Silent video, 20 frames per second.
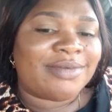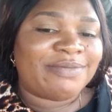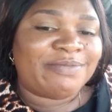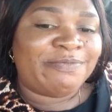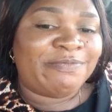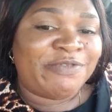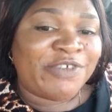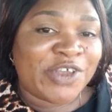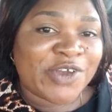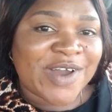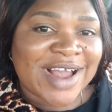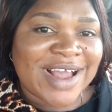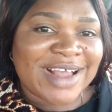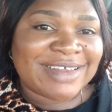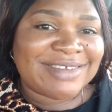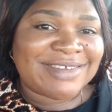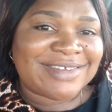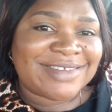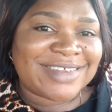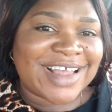
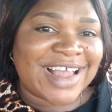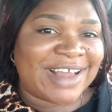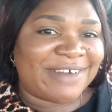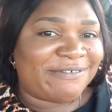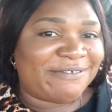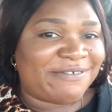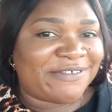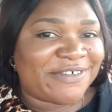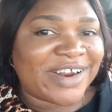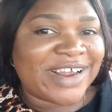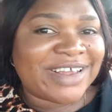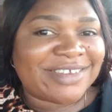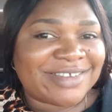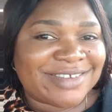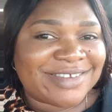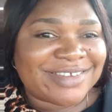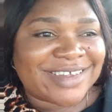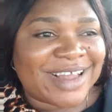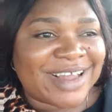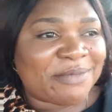viewers and
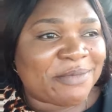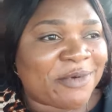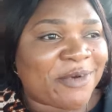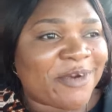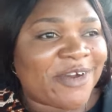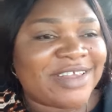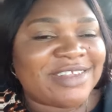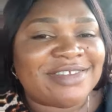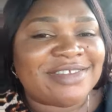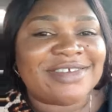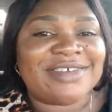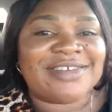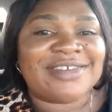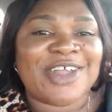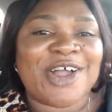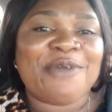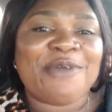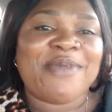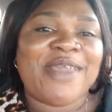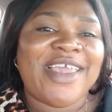friends, I'm going to
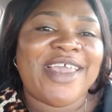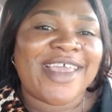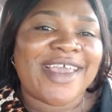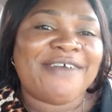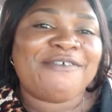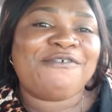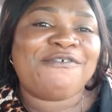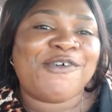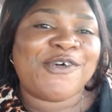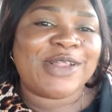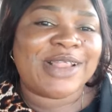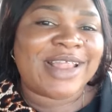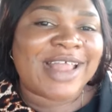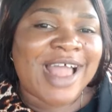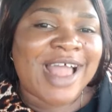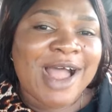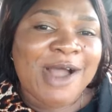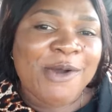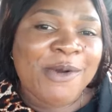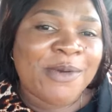stop here for
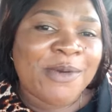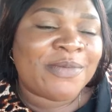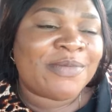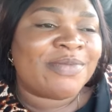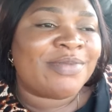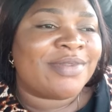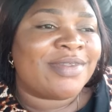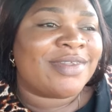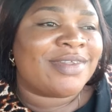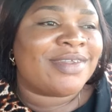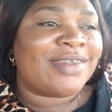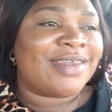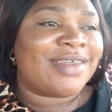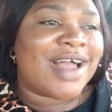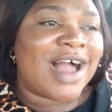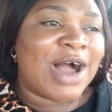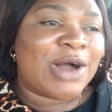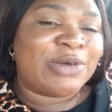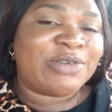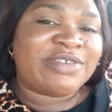now.
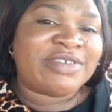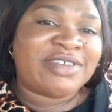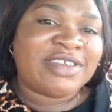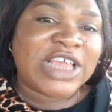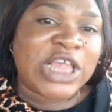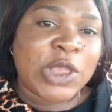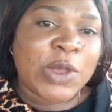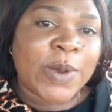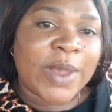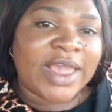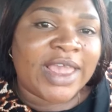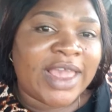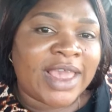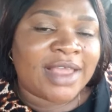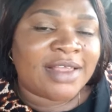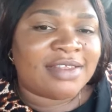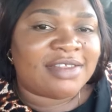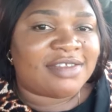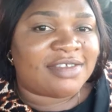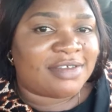I'll see you
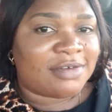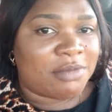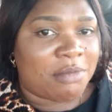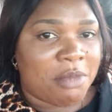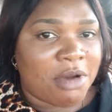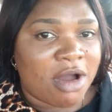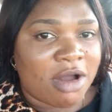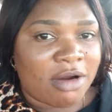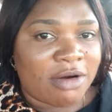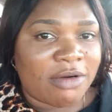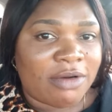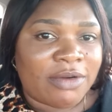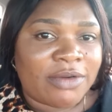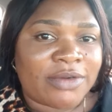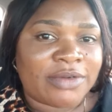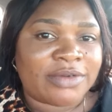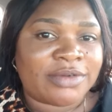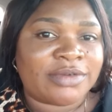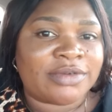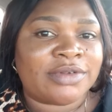again tomorrow.
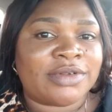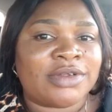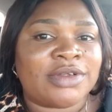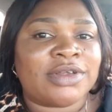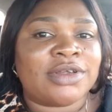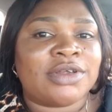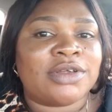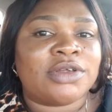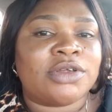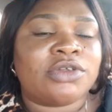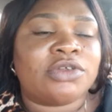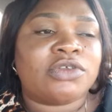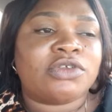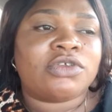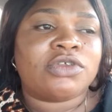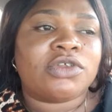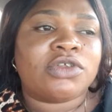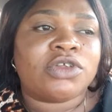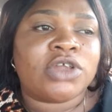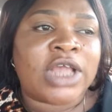
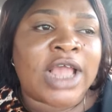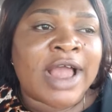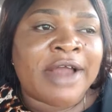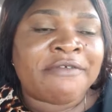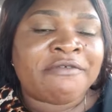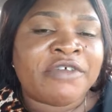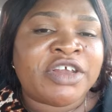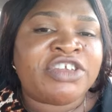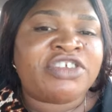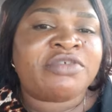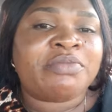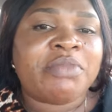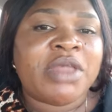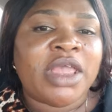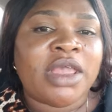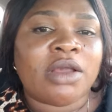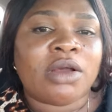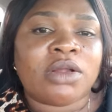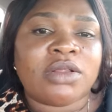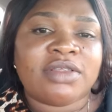You can reach
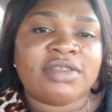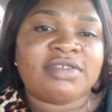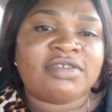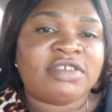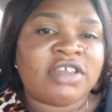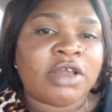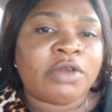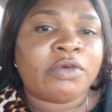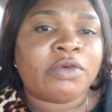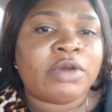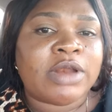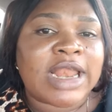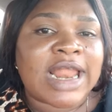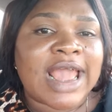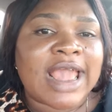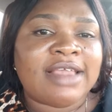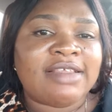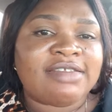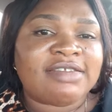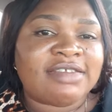me on
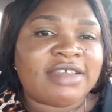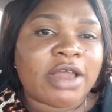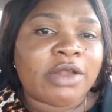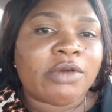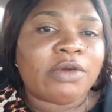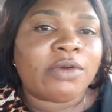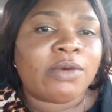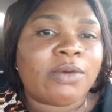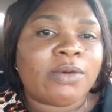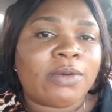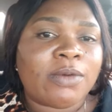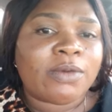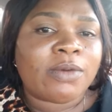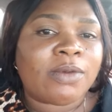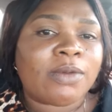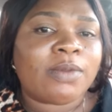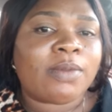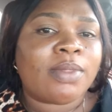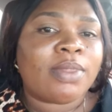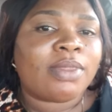
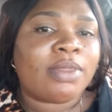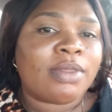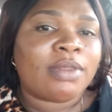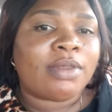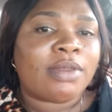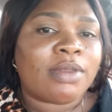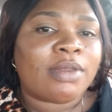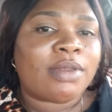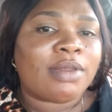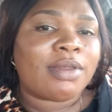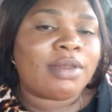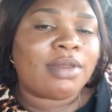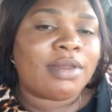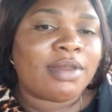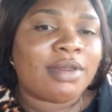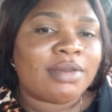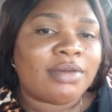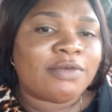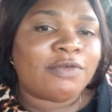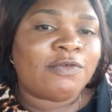
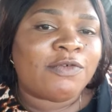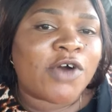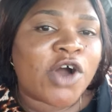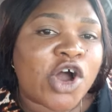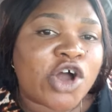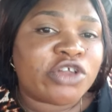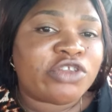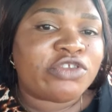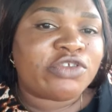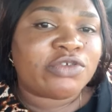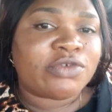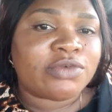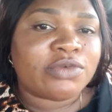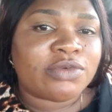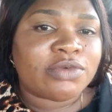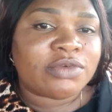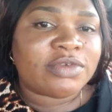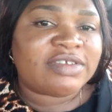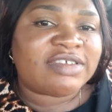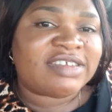
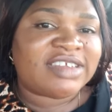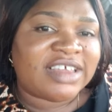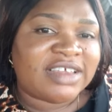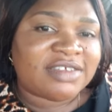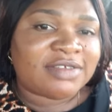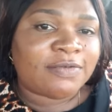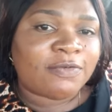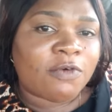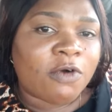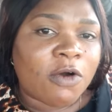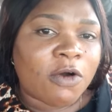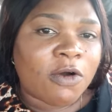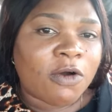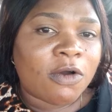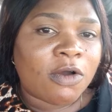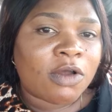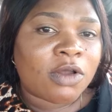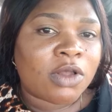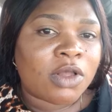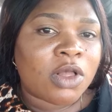
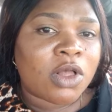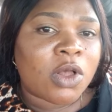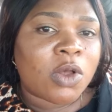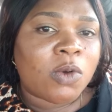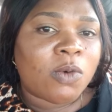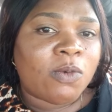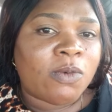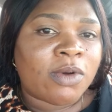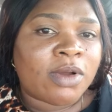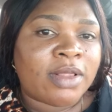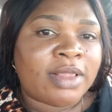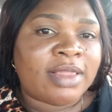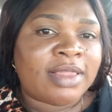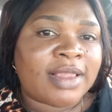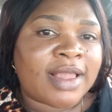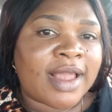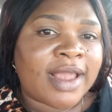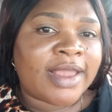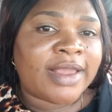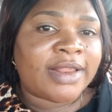
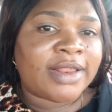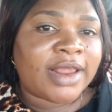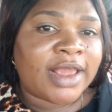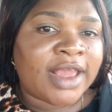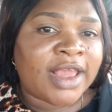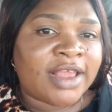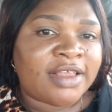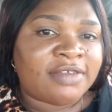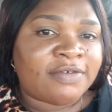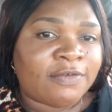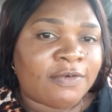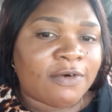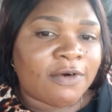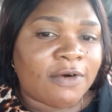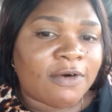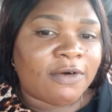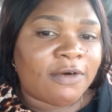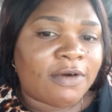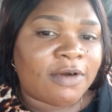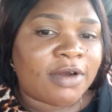090-4264-1984.